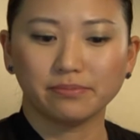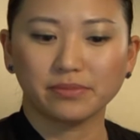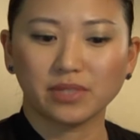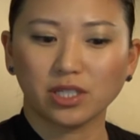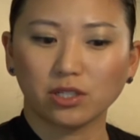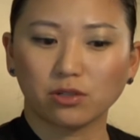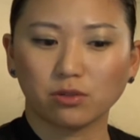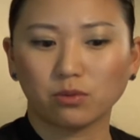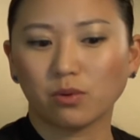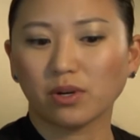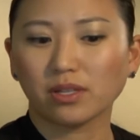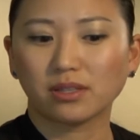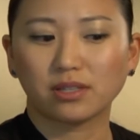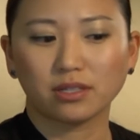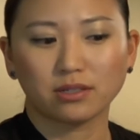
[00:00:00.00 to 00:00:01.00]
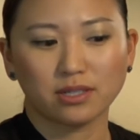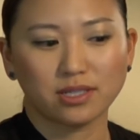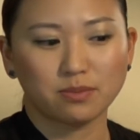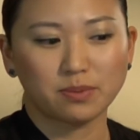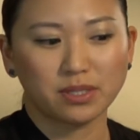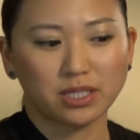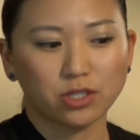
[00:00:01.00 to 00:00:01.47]

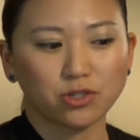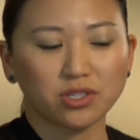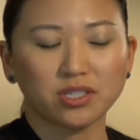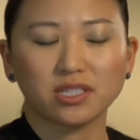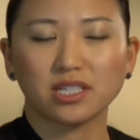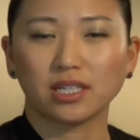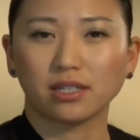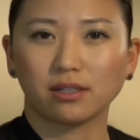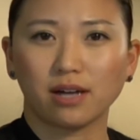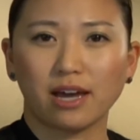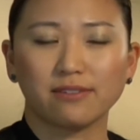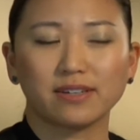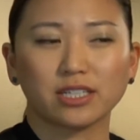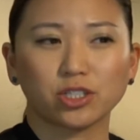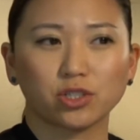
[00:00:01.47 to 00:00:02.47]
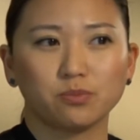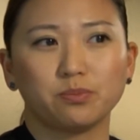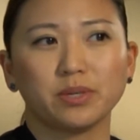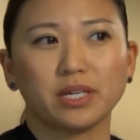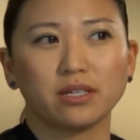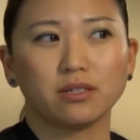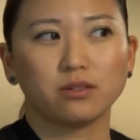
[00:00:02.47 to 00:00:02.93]
It's been interesting. I've actually
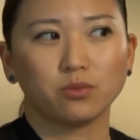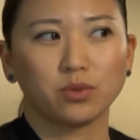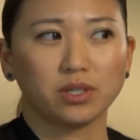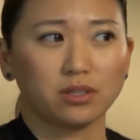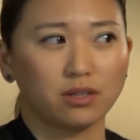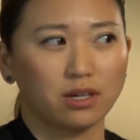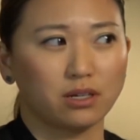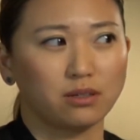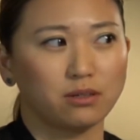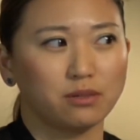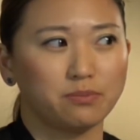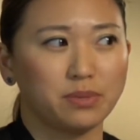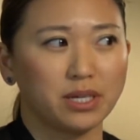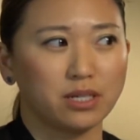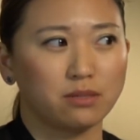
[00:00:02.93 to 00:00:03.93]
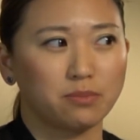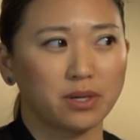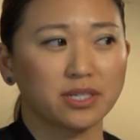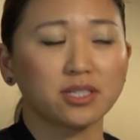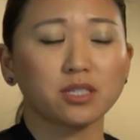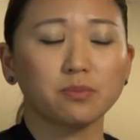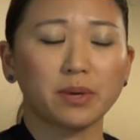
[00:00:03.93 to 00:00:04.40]
been
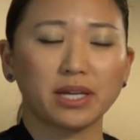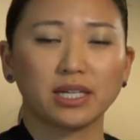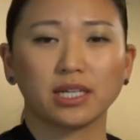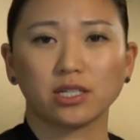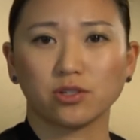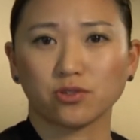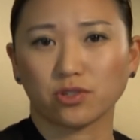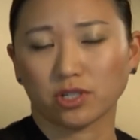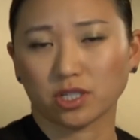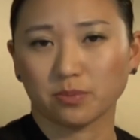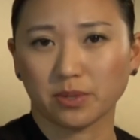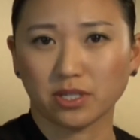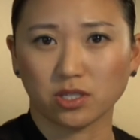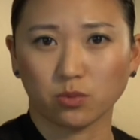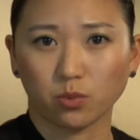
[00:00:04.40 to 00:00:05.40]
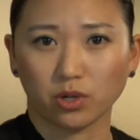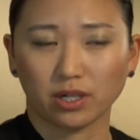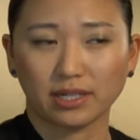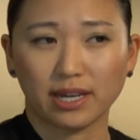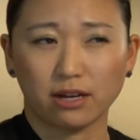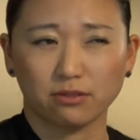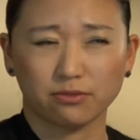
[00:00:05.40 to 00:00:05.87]
participating in user experience work
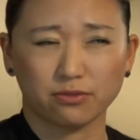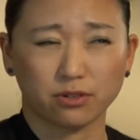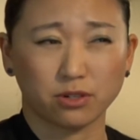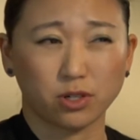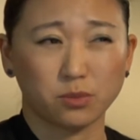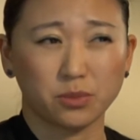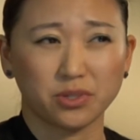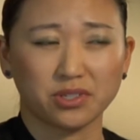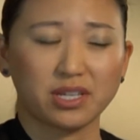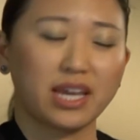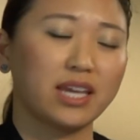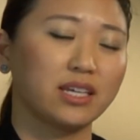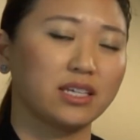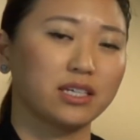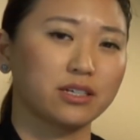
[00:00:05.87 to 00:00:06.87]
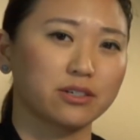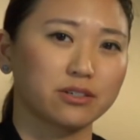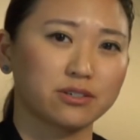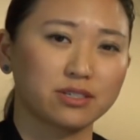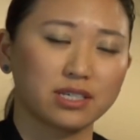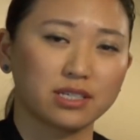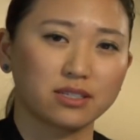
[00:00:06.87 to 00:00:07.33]
now for almost 8
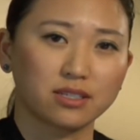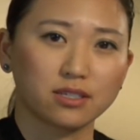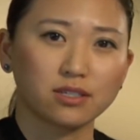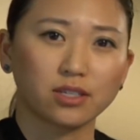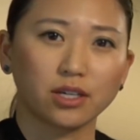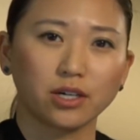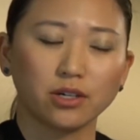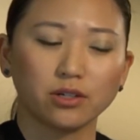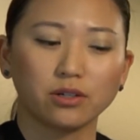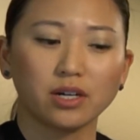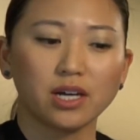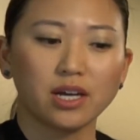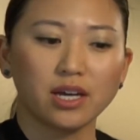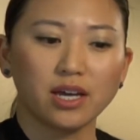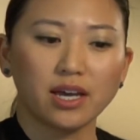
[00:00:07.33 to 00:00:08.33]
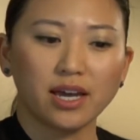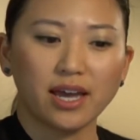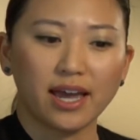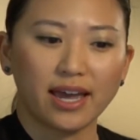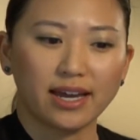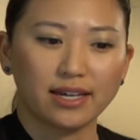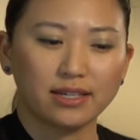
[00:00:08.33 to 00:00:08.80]
years at Cisco,
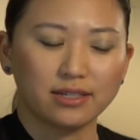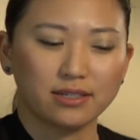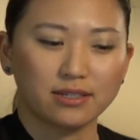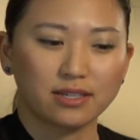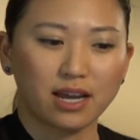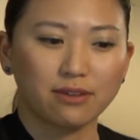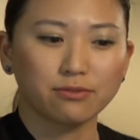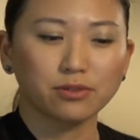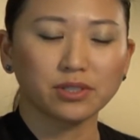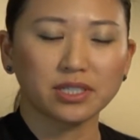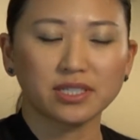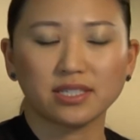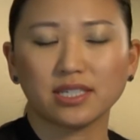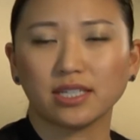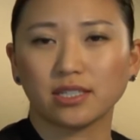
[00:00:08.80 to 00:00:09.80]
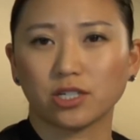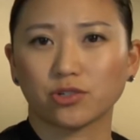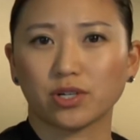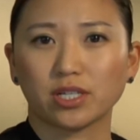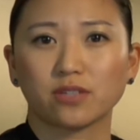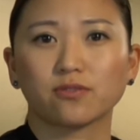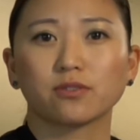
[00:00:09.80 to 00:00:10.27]
and I've really seen a
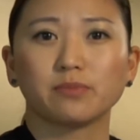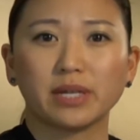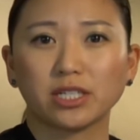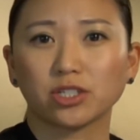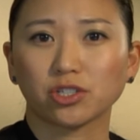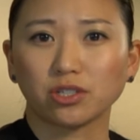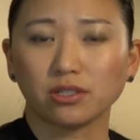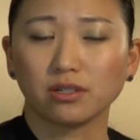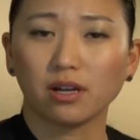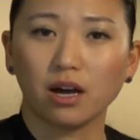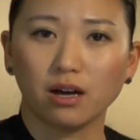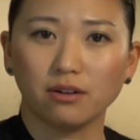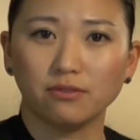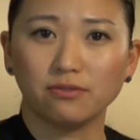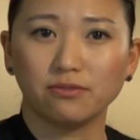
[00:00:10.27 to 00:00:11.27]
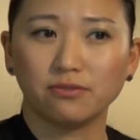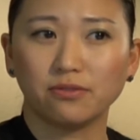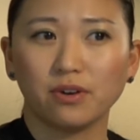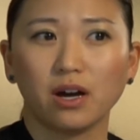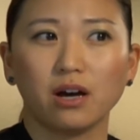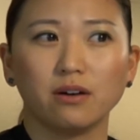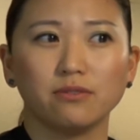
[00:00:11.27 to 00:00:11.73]
transformation of
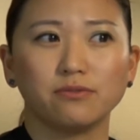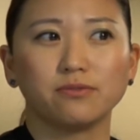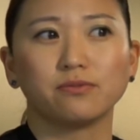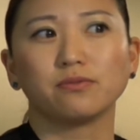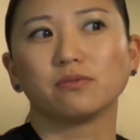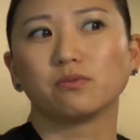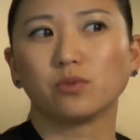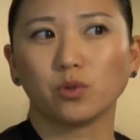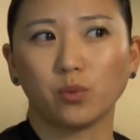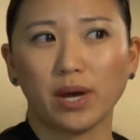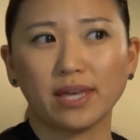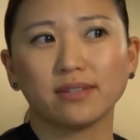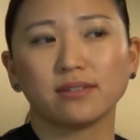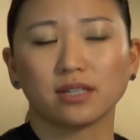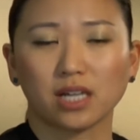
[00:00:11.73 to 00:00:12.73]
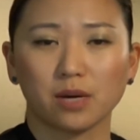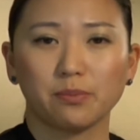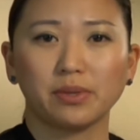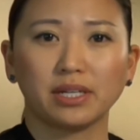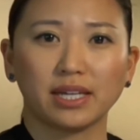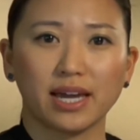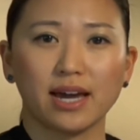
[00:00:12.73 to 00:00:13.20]
the way that the
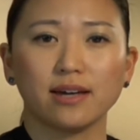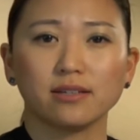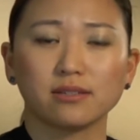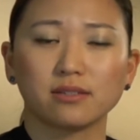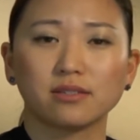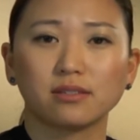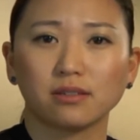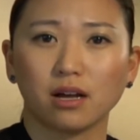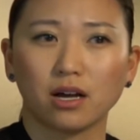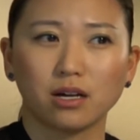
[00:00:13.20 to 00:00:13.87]
company has,